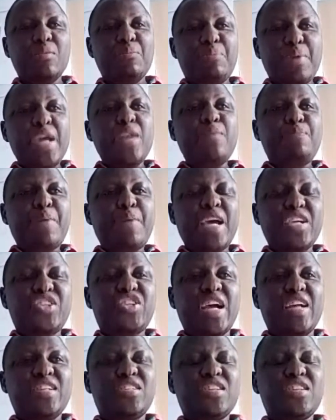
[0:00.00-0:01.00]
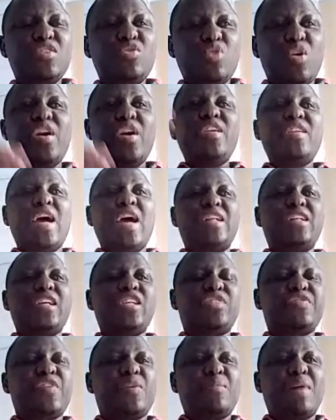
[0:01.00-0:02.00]
being patient, knowing that
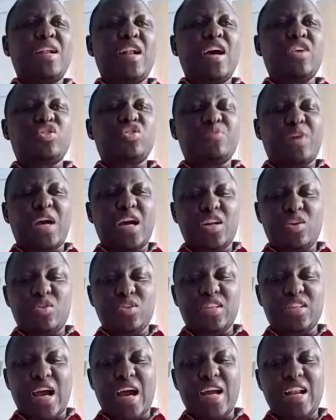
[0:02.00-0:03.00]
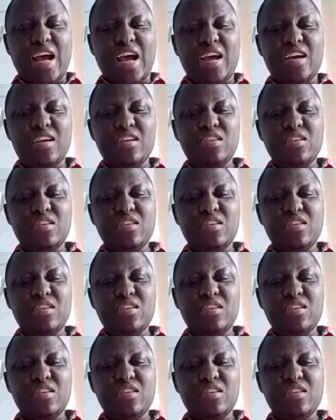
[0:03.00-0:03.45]
it's from Allah subhanahu wa ta'ala.